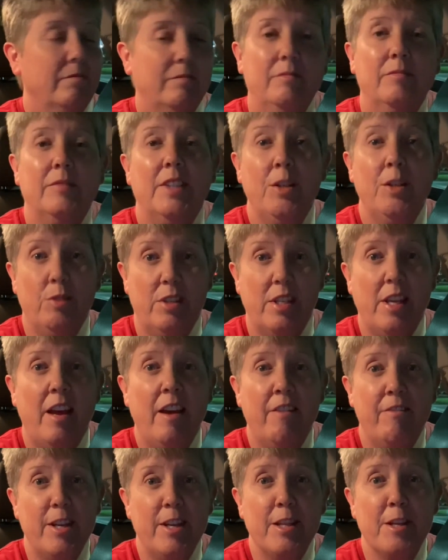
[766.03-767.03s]
It was
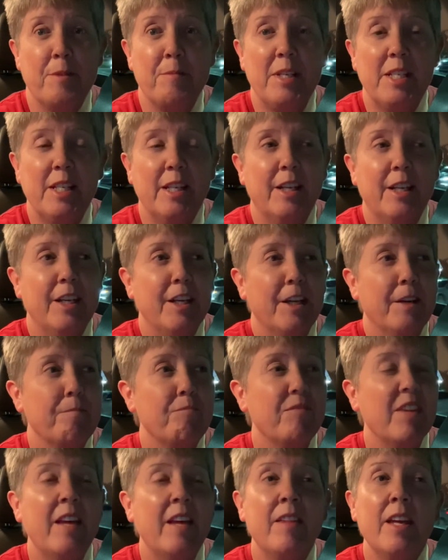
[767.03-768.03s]
heavy, let me tell you.
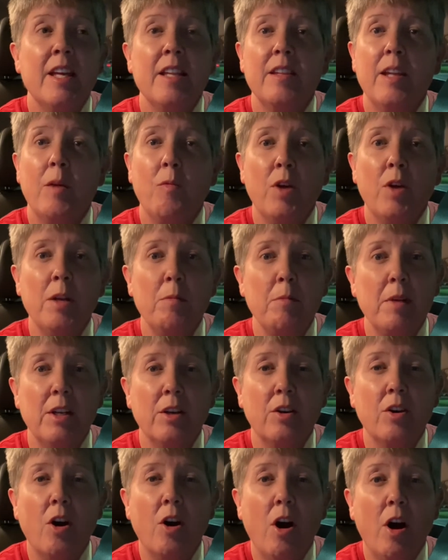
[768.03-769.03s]
And then they wanted me to
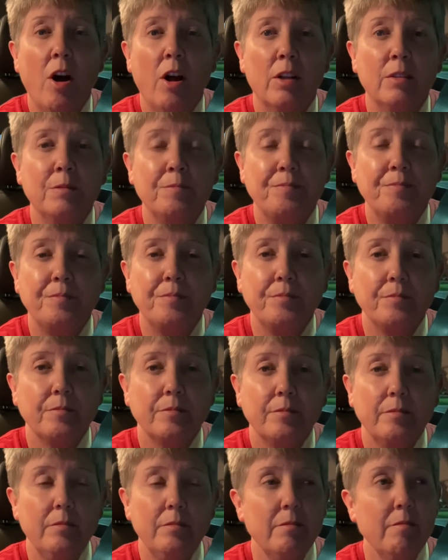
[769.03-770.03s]
call.
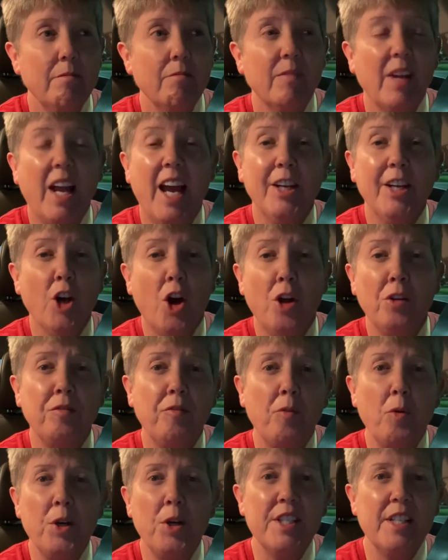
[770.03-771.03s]
I called
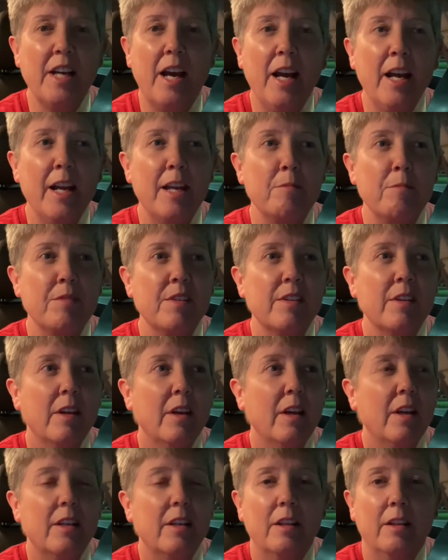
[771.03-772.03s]
4 times
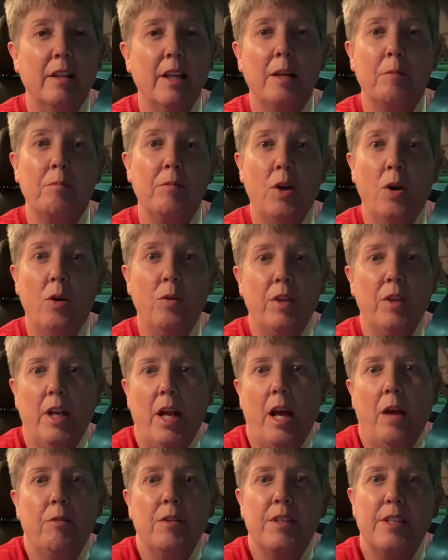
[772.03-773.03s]
to let them know that
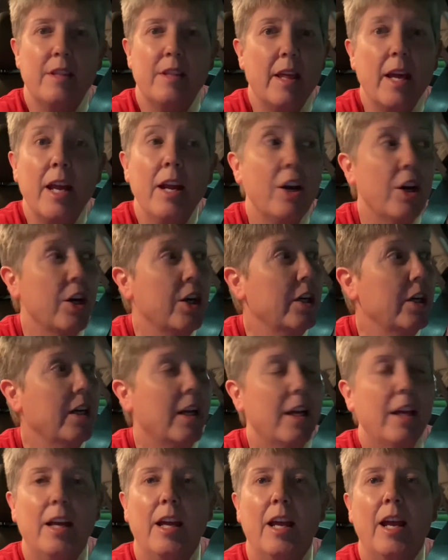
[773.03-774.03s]
I was there
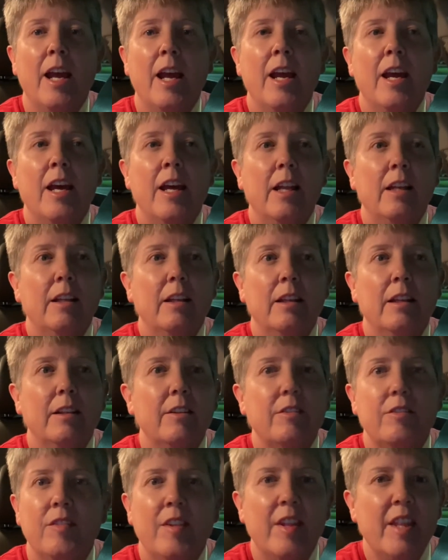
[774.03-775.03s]
and
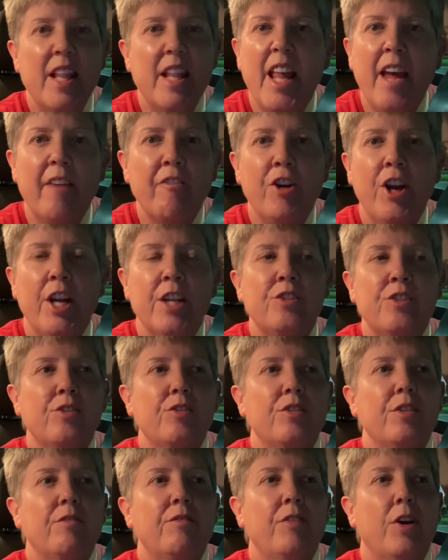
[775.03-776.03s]
never
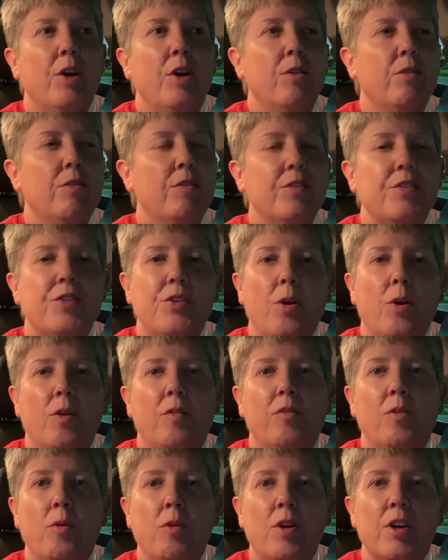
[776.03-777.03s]
answered the phone. So
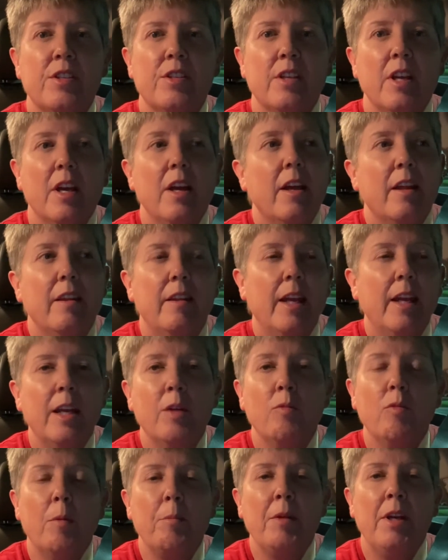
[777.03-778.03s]
of course they
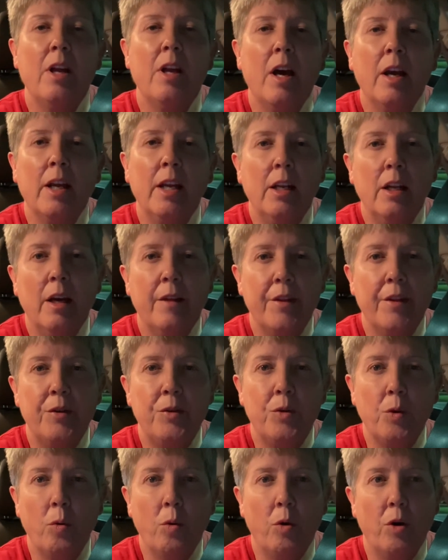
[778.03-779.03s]
didn't want me knocking on the
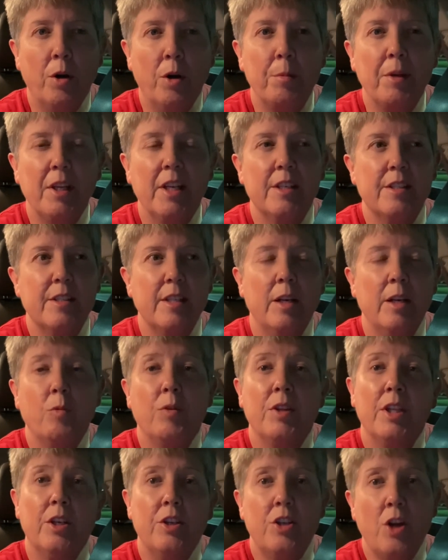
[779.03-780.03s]
door because they didn't
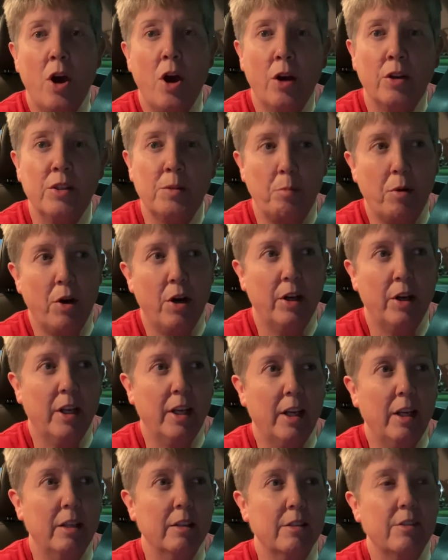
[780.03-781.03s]
want the dogs
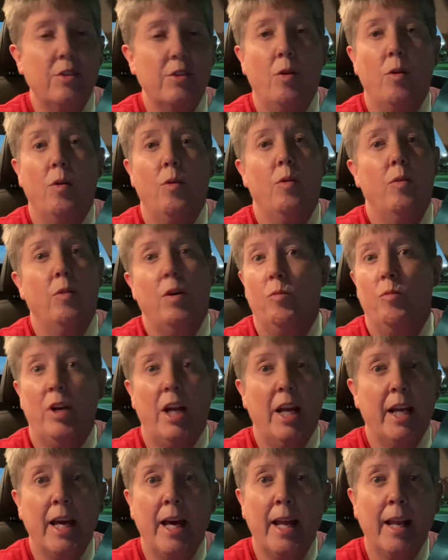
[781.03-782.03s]
barking. So when
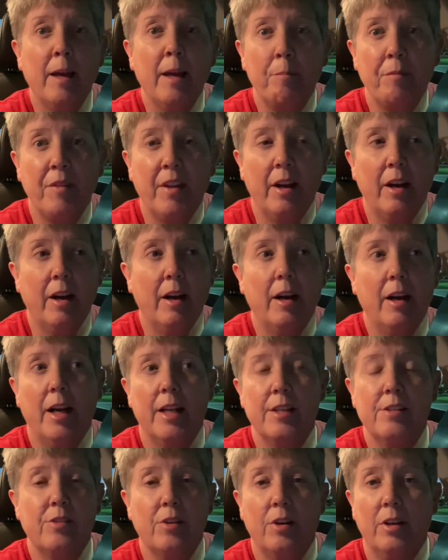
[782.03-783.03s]
I got up there, I
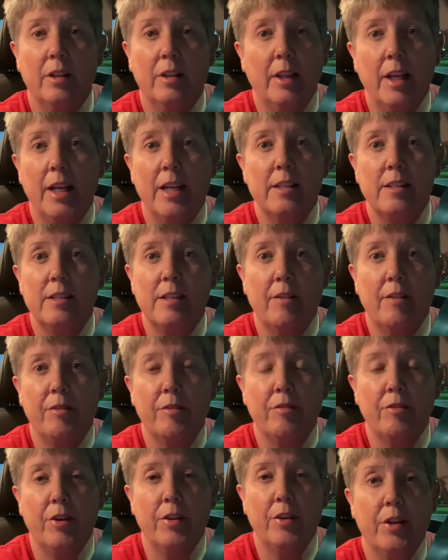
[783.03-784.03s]
started laying stuff in
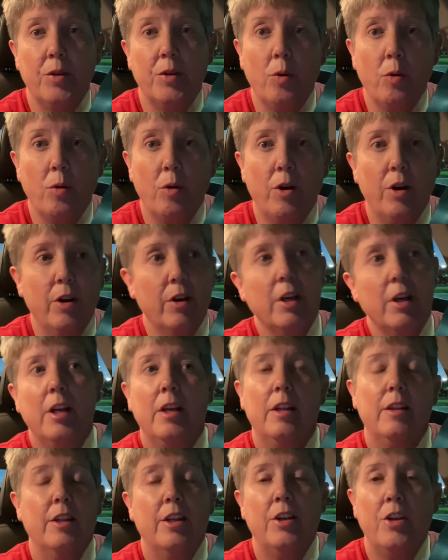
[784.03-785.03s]
front door.
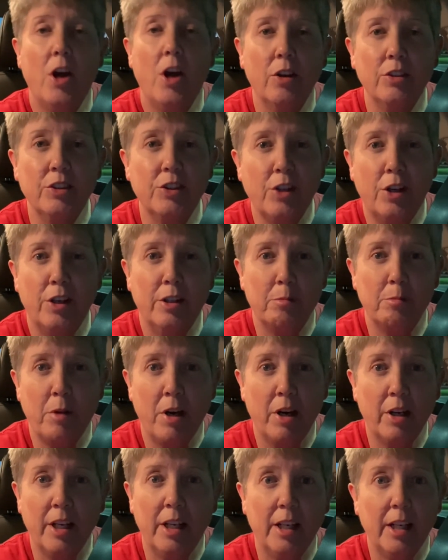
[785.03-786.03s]
The dogs started
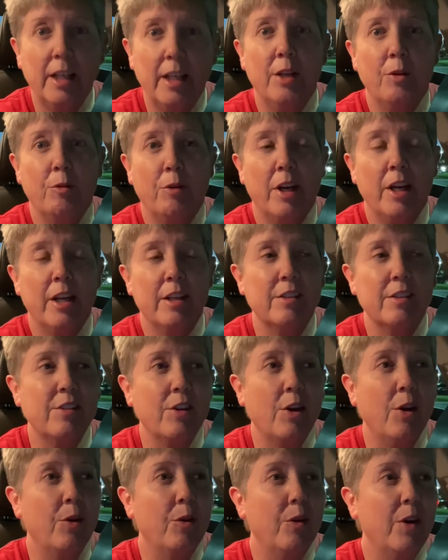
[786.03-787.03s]
barking anyway,
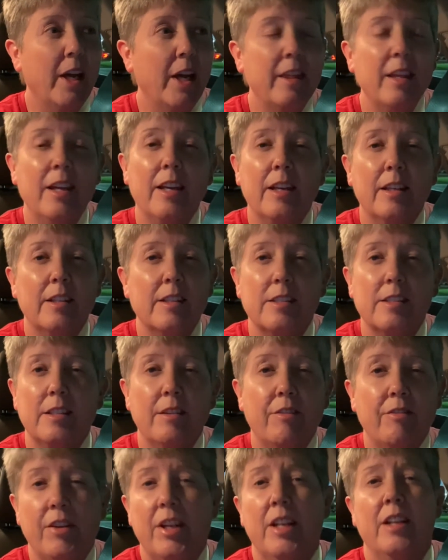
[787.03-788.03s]
so I think it just
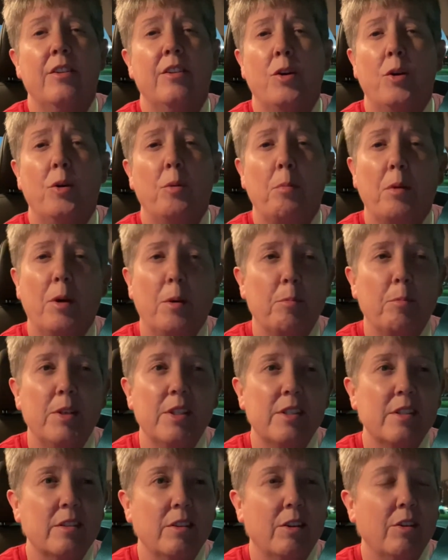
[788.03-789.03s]
defeated the whole
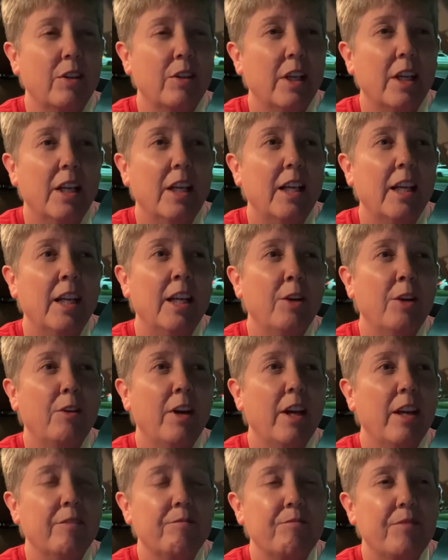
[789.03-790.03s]
purpose. So
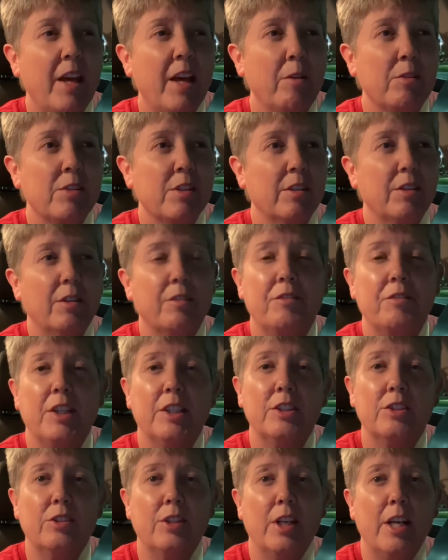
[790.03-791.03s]
anyway, that was a little
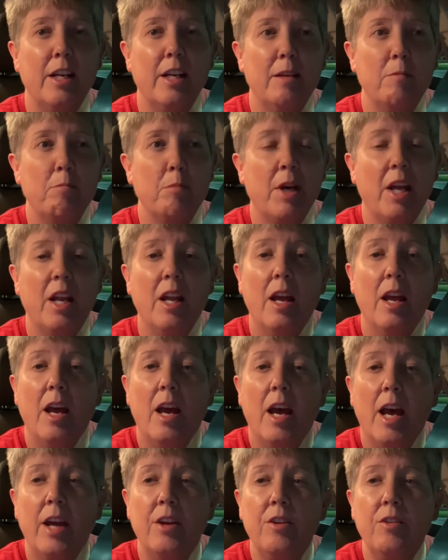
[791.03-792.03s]
frustrating, but
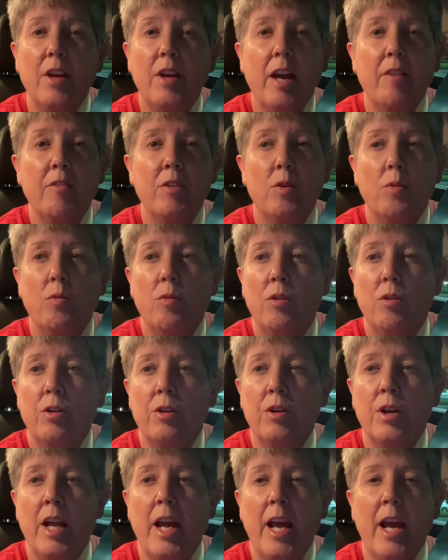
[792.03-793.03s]
I do have an order
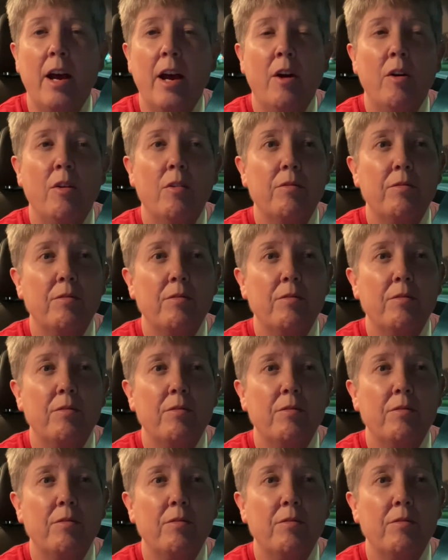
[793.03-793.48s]
now.